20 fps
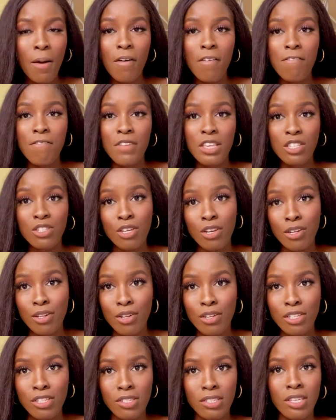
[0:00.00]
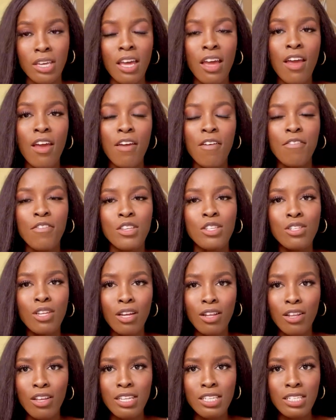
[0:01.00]
Physiology.
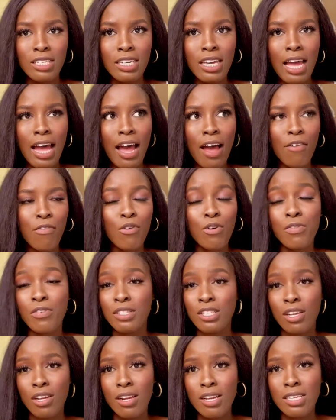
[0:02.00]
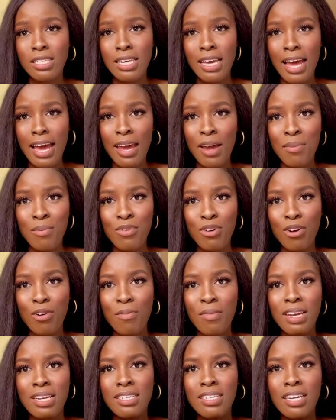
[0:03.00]
For physiology, I am
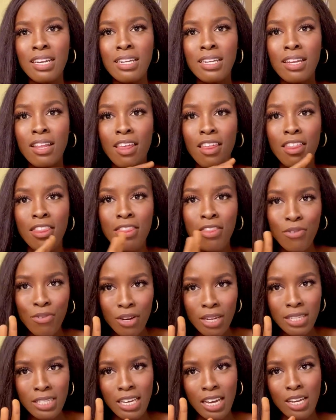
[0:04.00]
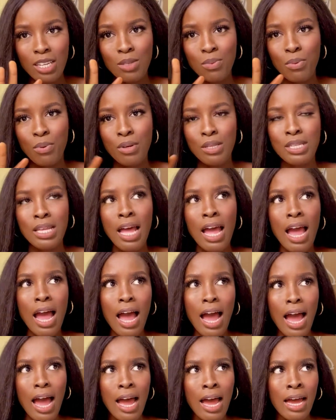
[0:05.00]
recommending three textbooks,
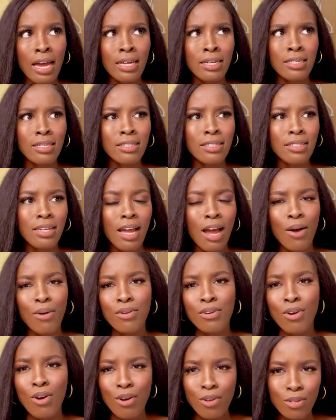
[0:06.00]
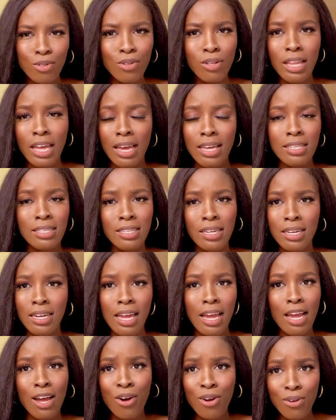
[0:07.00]
and I would also, like I said,
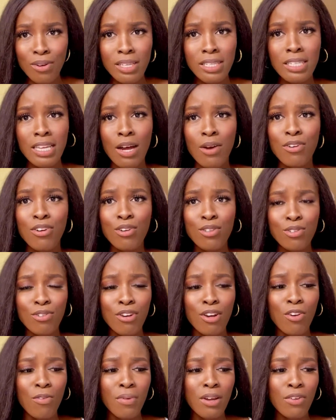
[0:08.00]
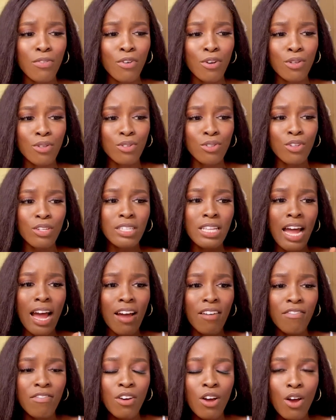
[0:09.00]
like I always say, I would also recommend for you to just
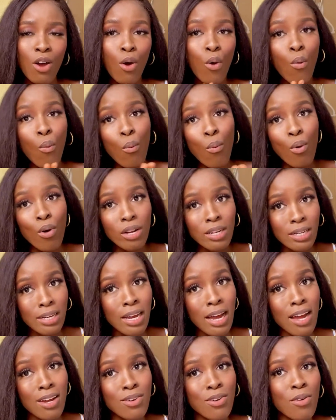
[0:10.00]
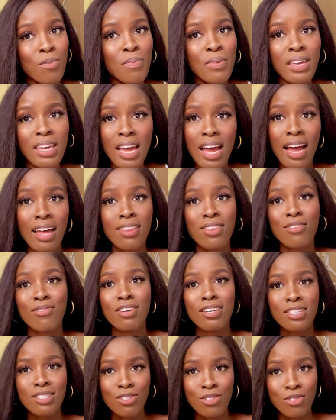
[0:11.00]
have one in hard copy and the
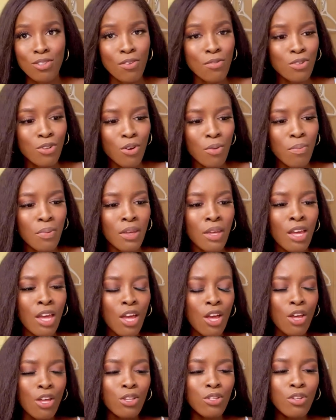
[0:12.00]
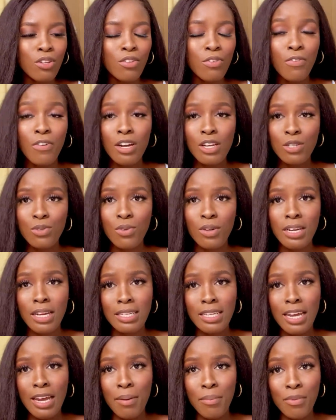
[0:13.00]
rest in soft copy. So the first one that
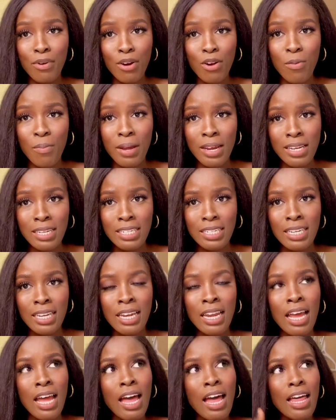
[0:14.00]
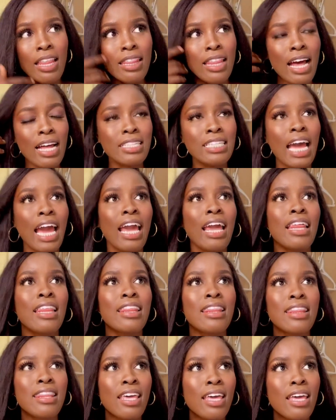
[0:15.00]
I am recommending that I
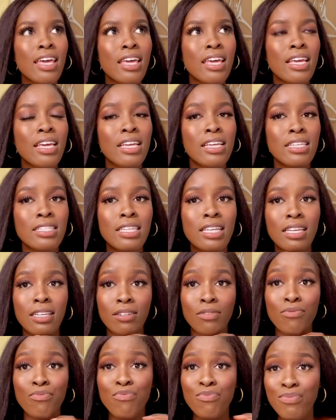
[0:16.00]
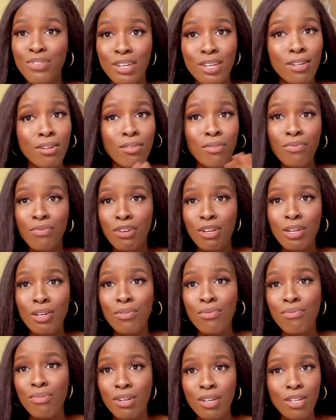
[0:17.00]
think is really, really,
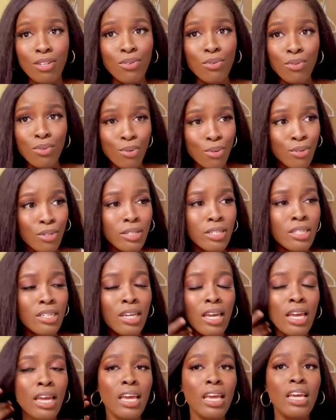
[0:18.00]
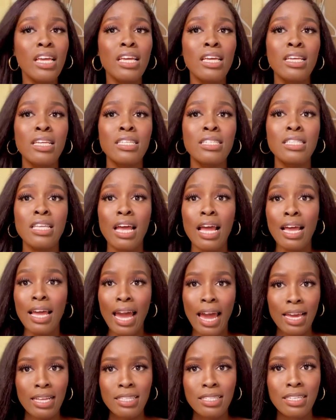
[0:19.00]
really good is
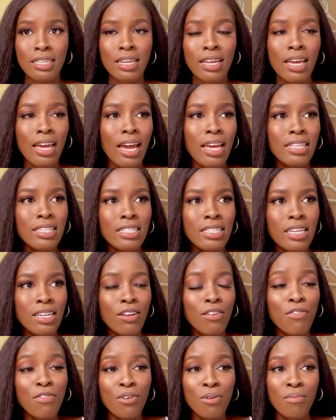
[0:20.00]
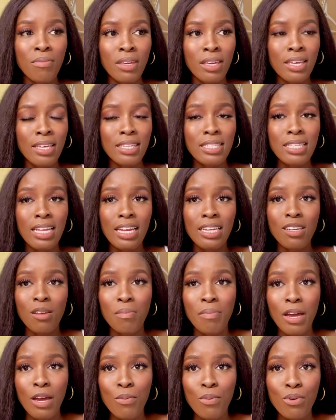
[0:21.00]
Guyton. Guyton for me is like the
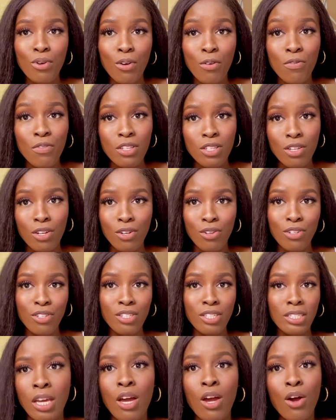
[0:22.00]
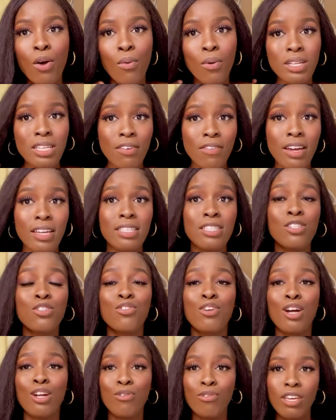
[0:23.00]
Bible of physiology. Whatever it is
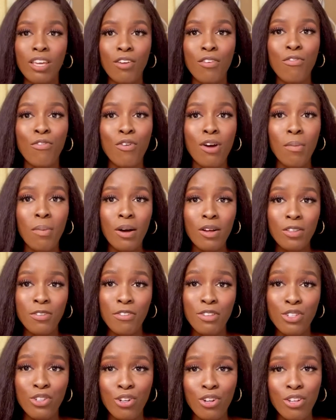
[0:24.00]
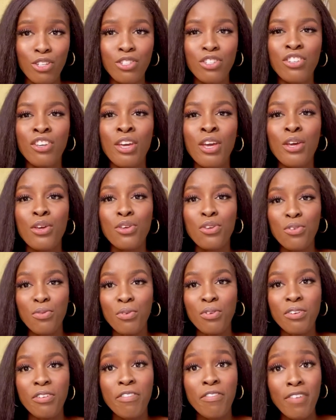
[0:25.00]
you are looking for about physiology, you
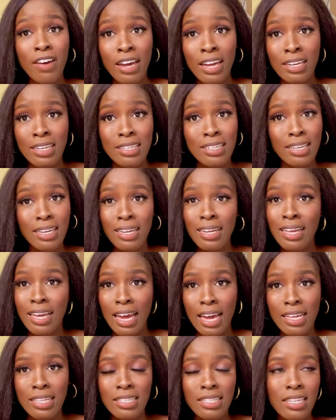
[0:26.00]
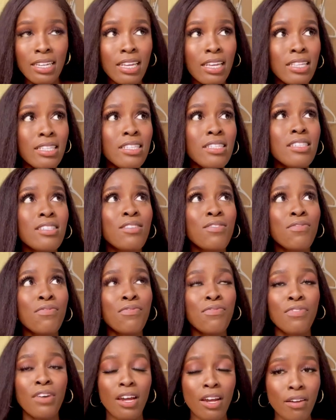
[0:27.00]
would find in Guyton. It is
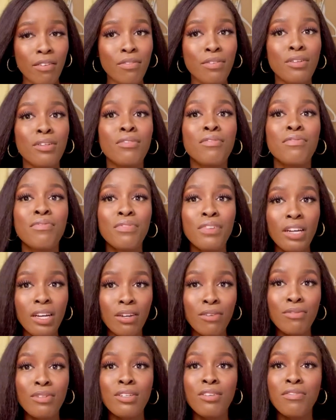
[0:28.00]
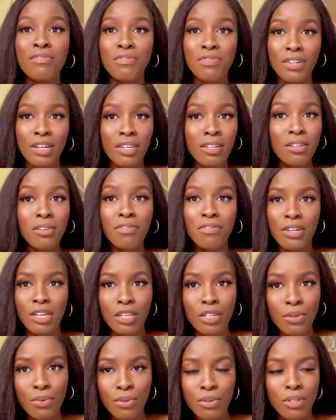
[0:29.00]
very, very, very,
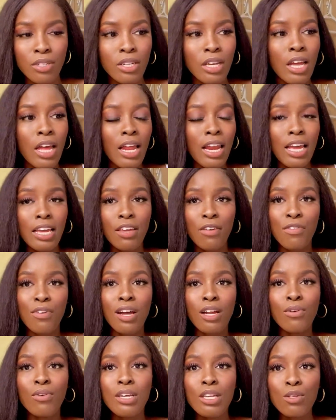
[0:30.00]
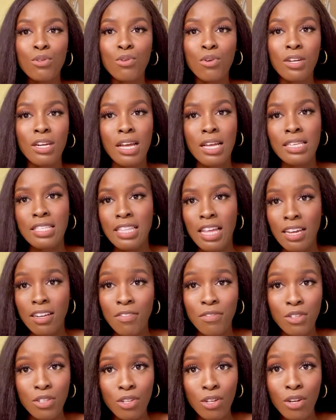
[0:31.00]
very good. Like if you are looking to understand
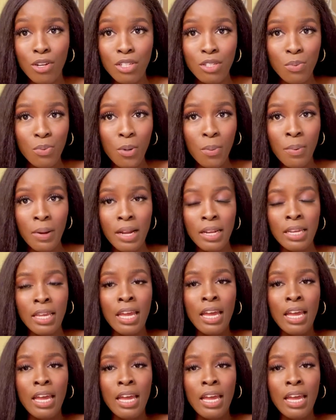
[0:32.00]
physiology properly,